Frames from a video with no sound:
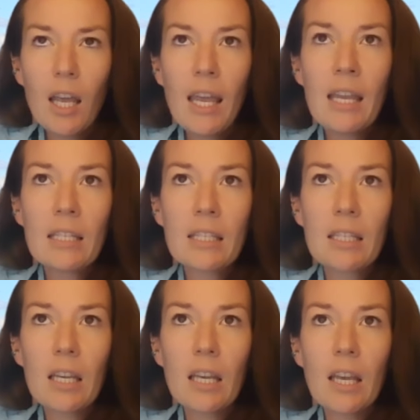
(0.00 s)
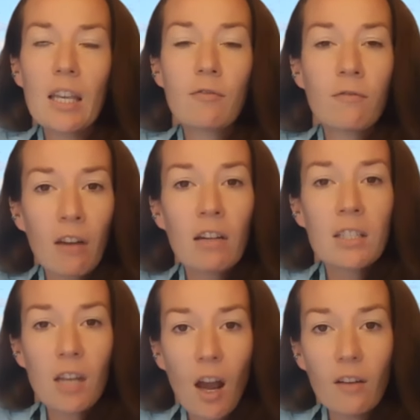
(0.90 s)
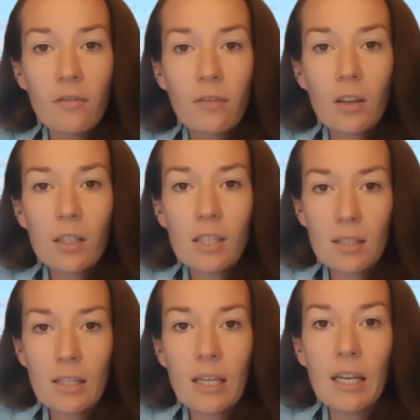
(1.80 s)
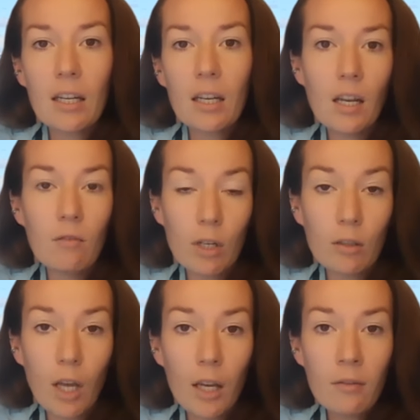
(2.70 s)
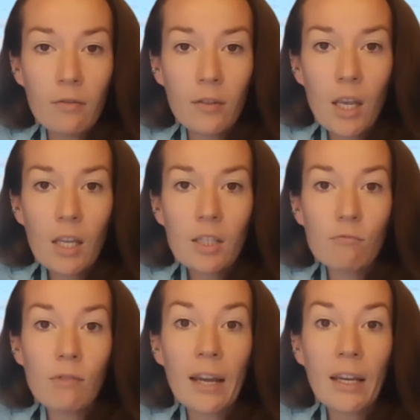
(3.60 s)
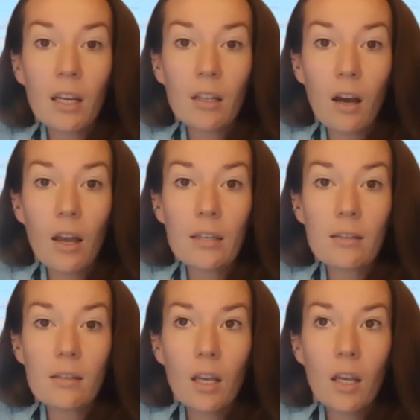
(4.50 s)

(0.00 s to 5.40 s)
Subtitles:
It's very tough to see it in real life, to recognize,